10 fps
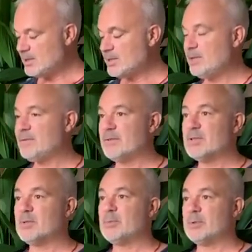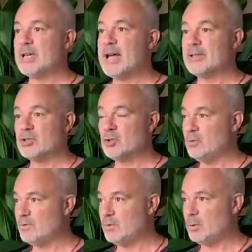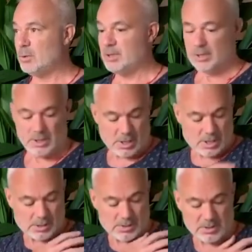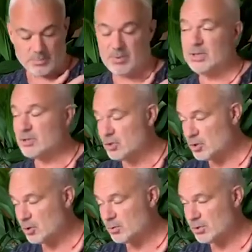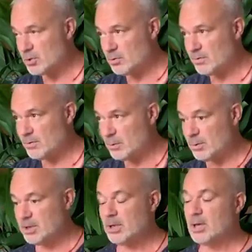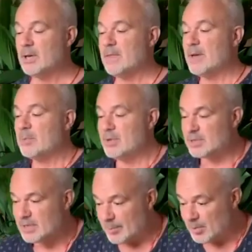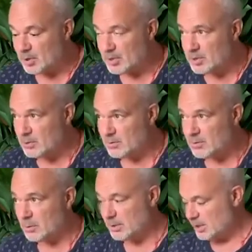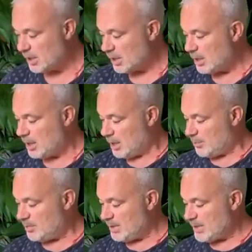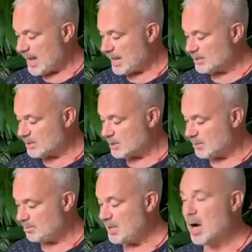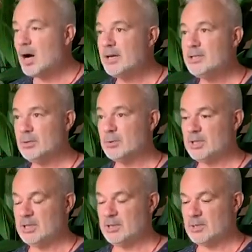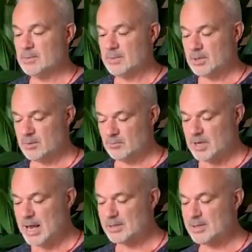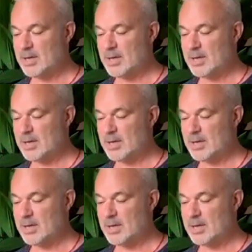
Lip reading: There's a tendency for us to put our hands too forward. This brings the shoulders too forward, and that brings our body too forward. Bring the hands behind your knees.